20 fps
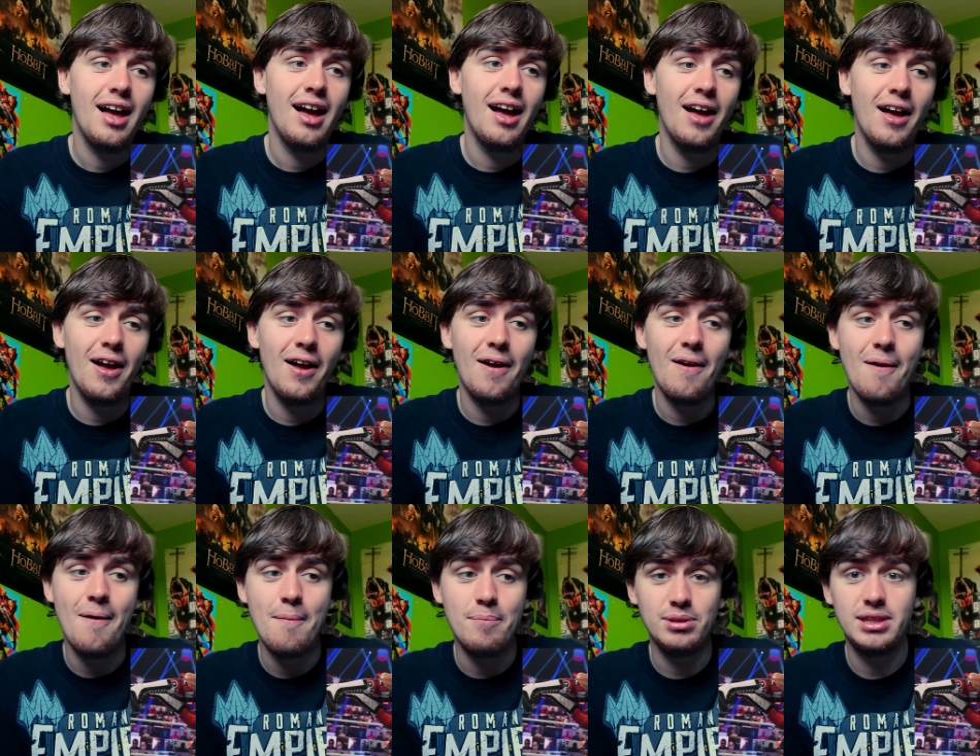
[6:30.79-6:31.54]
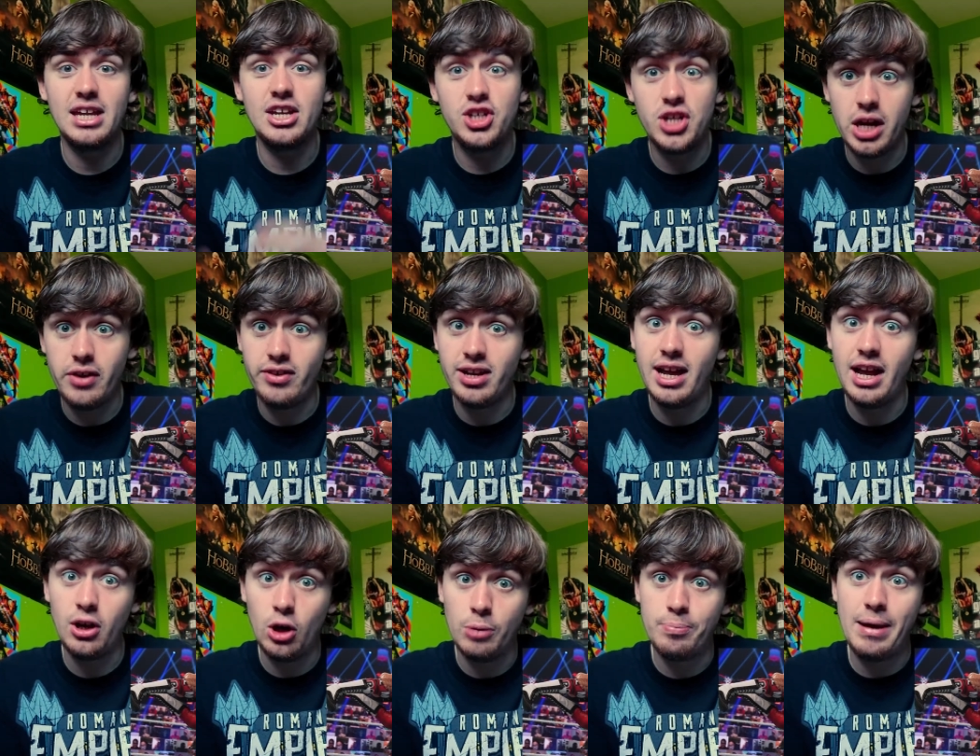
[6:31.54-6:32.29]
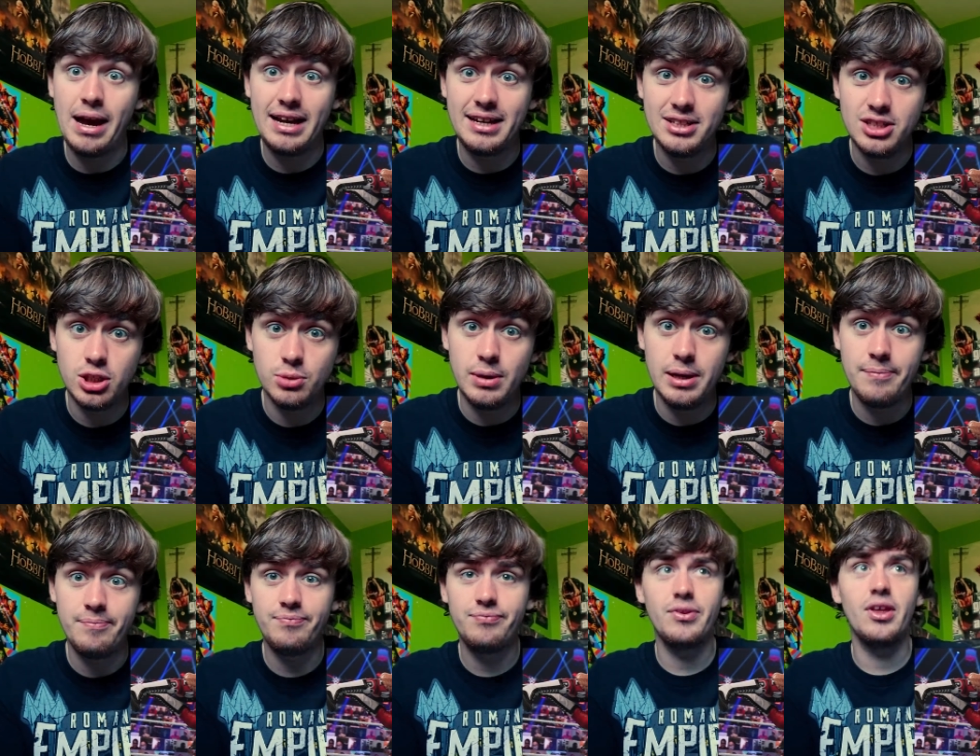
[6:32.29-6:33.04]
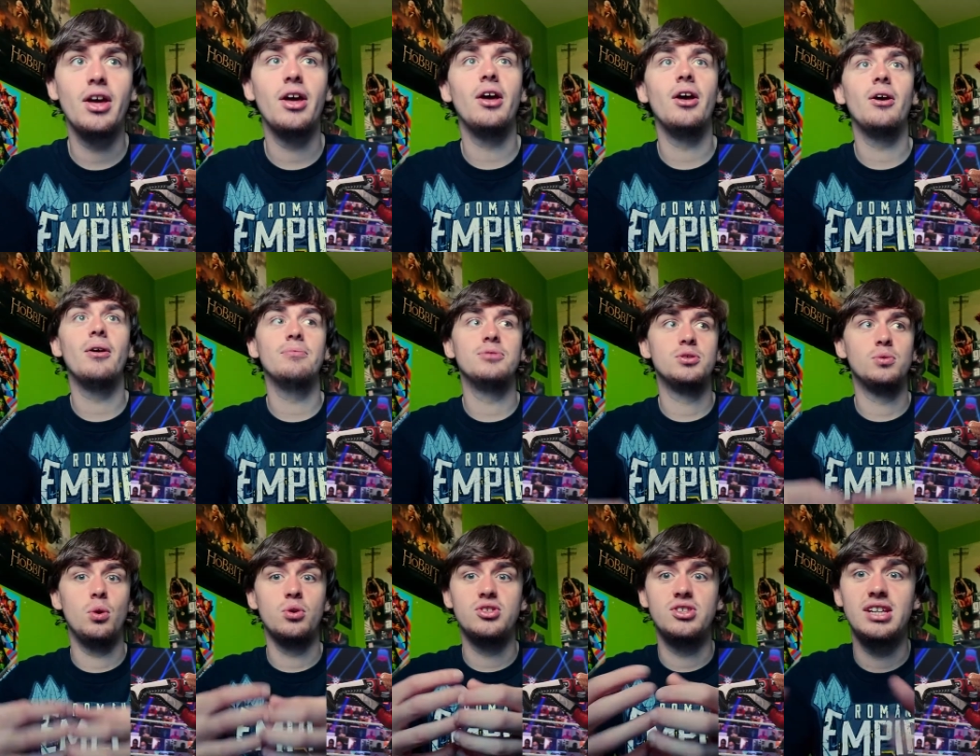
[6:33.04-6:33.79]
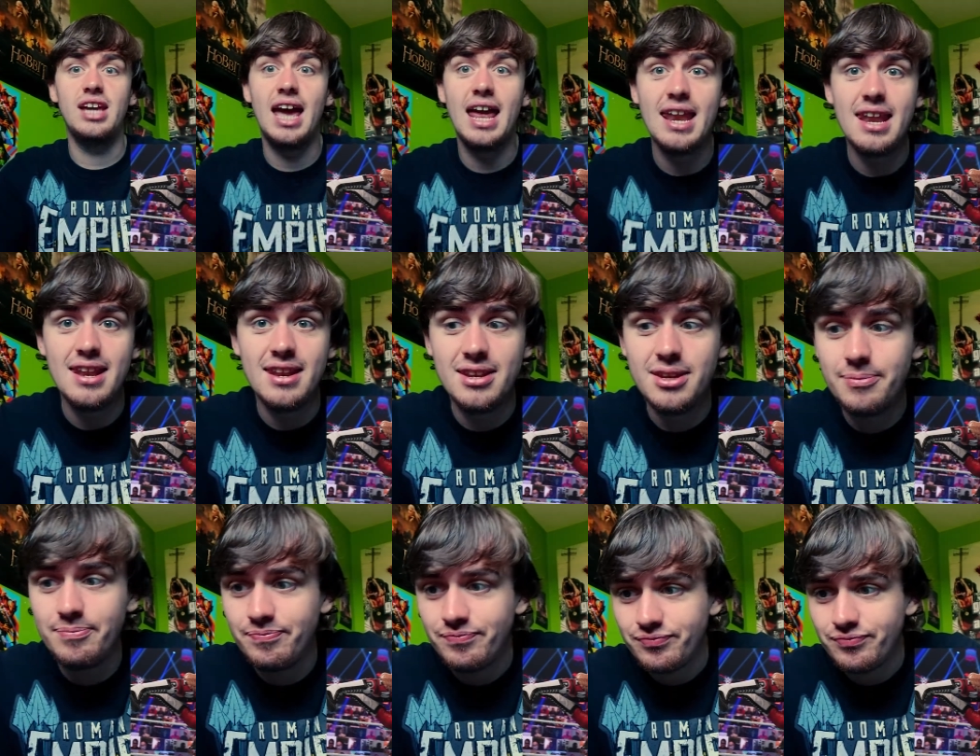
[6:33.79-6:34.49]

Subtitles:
But then Shayna and Nia got back into it towards the end.